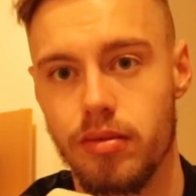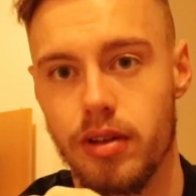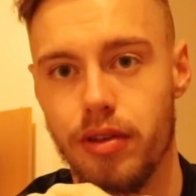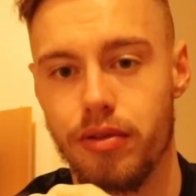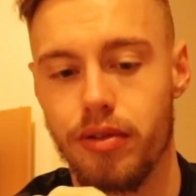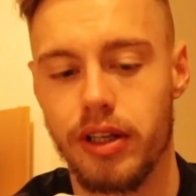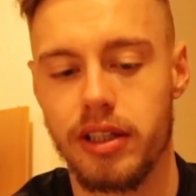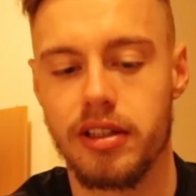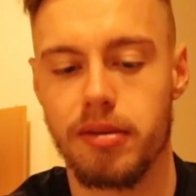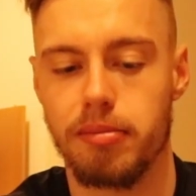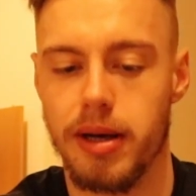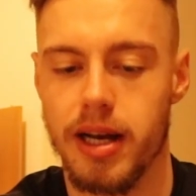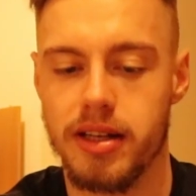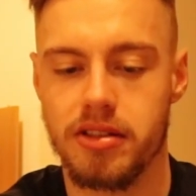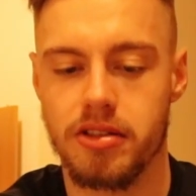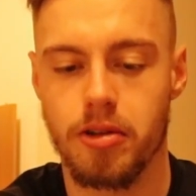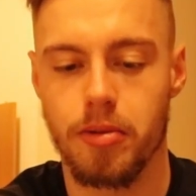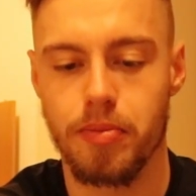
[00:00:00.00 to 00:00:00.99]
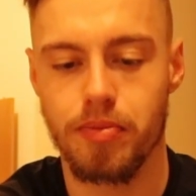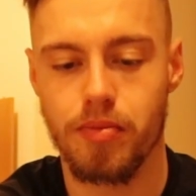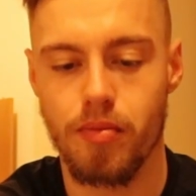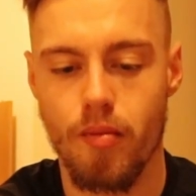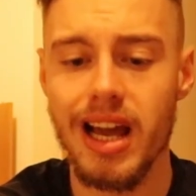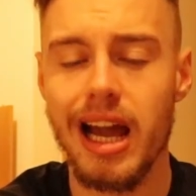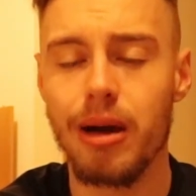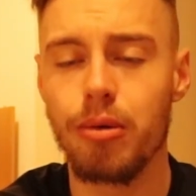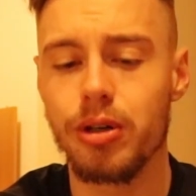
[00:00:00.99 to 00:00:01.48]
I think, the best.
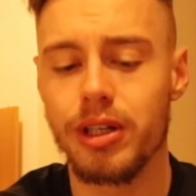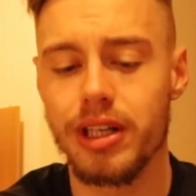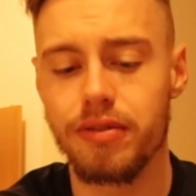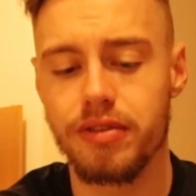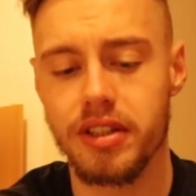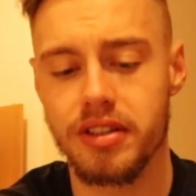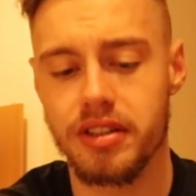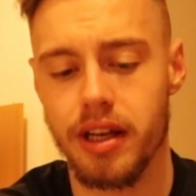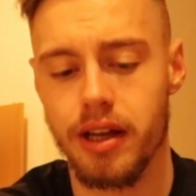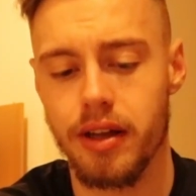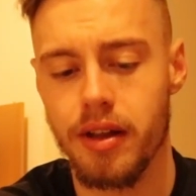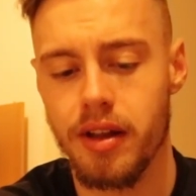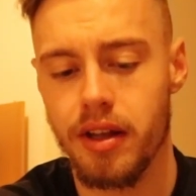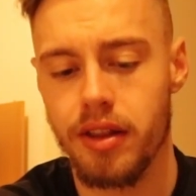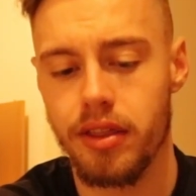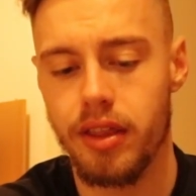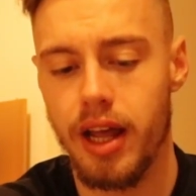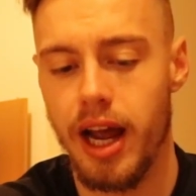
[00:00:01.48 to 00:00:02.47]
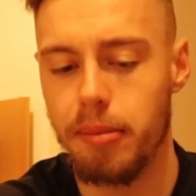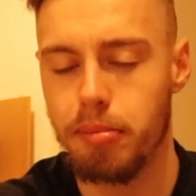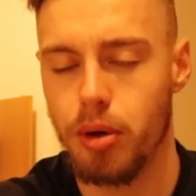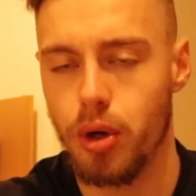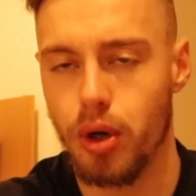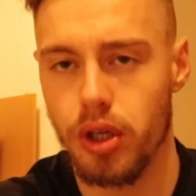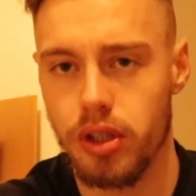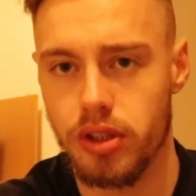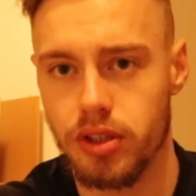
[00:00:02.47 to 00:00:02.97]
I will give this a
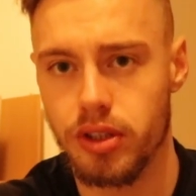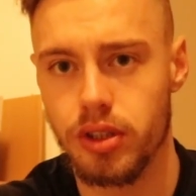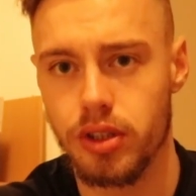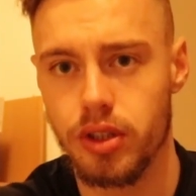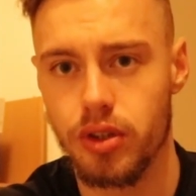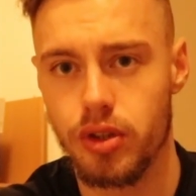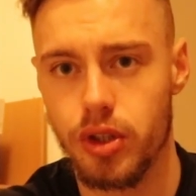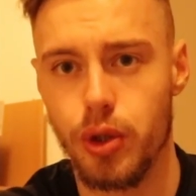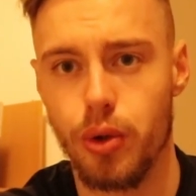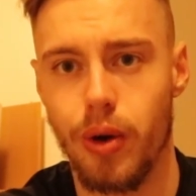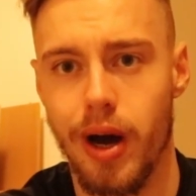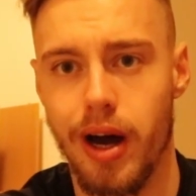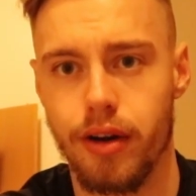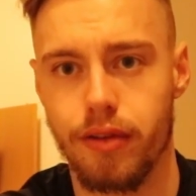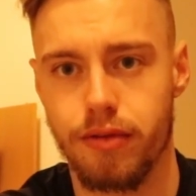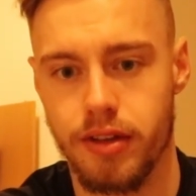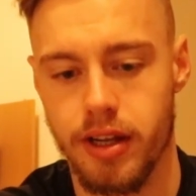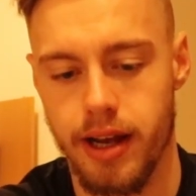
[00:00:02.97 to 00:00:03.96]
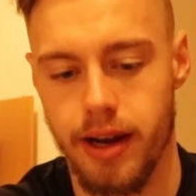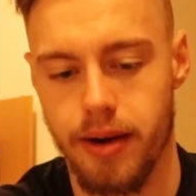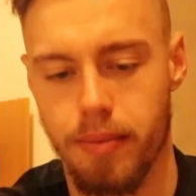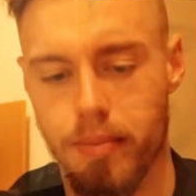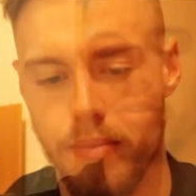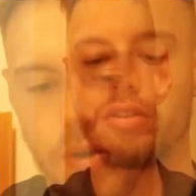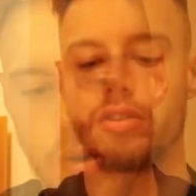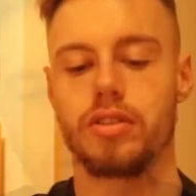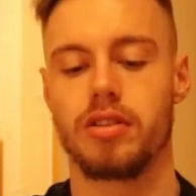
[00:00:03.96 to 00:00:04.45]
9.2 out of 10.
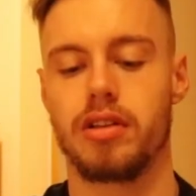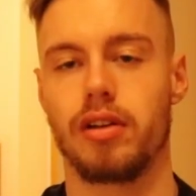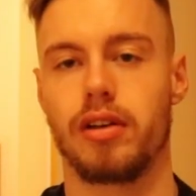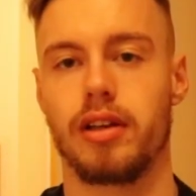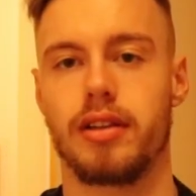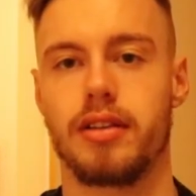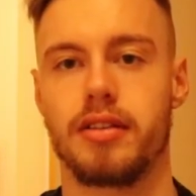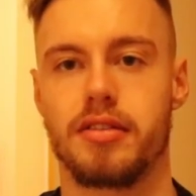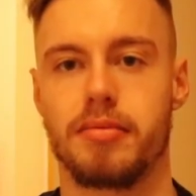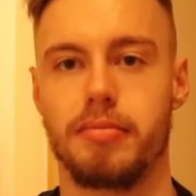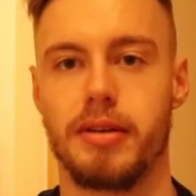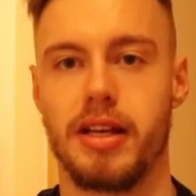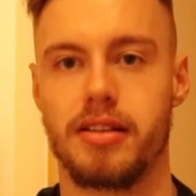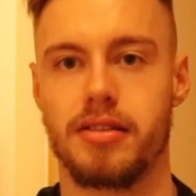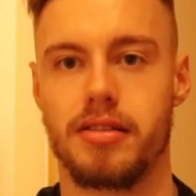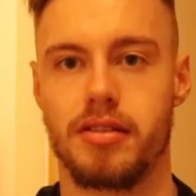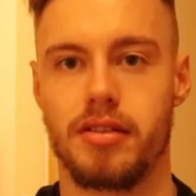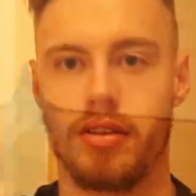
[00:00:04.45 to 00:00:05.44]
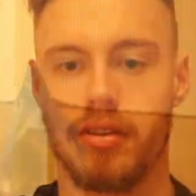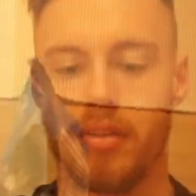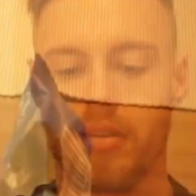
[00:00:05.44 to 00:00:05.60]
Just look at this mess.